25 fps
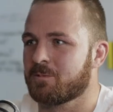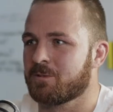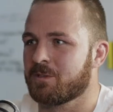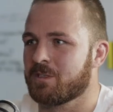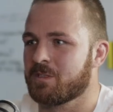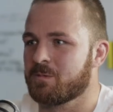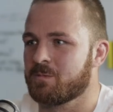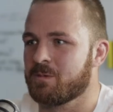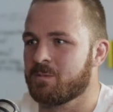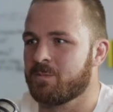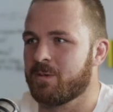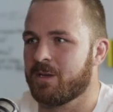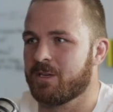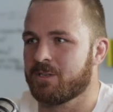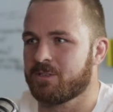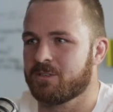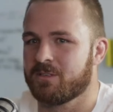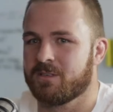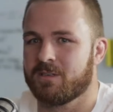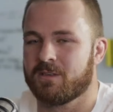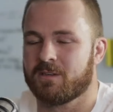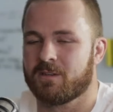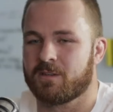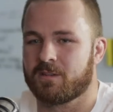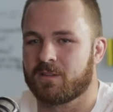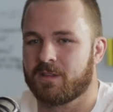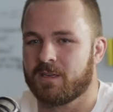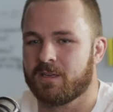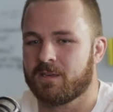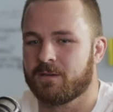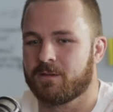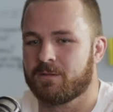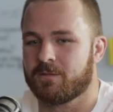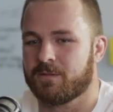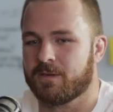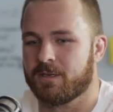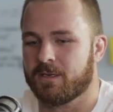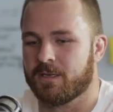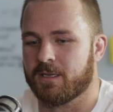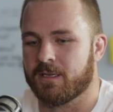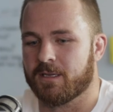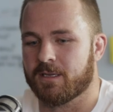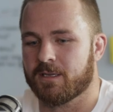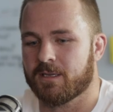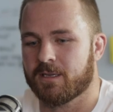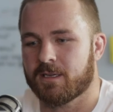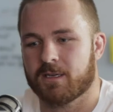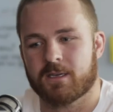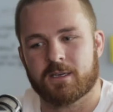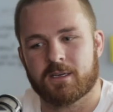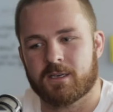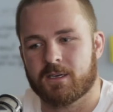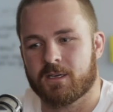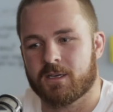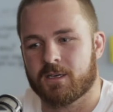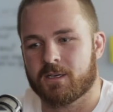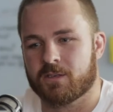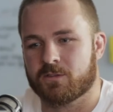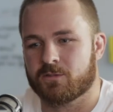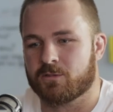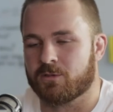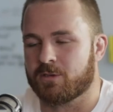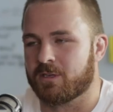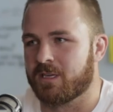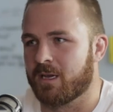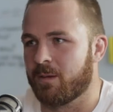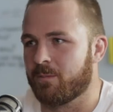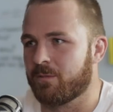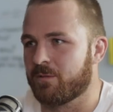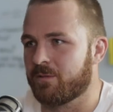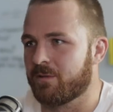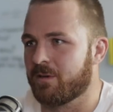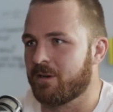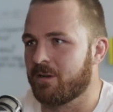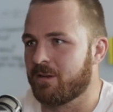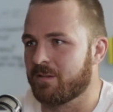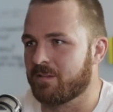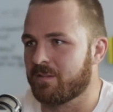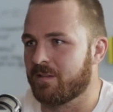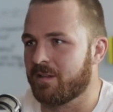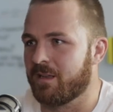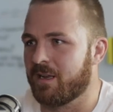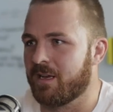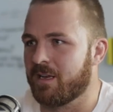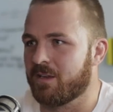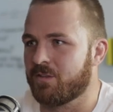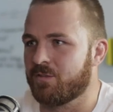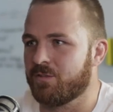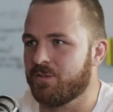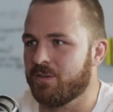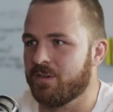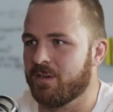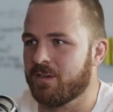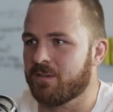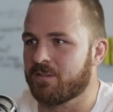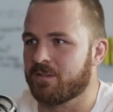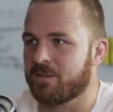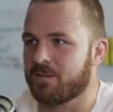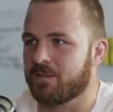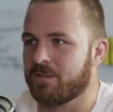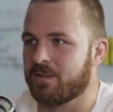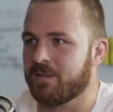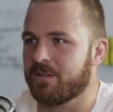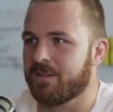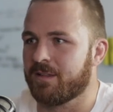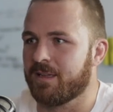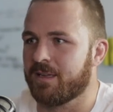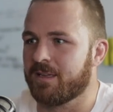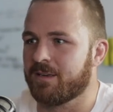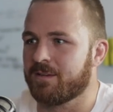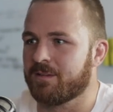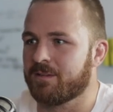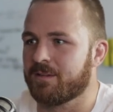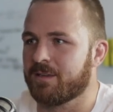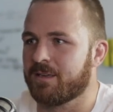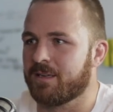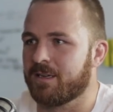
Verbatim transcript: gets me passionate, and I think I've only sort of come to realise in the last few years, I think that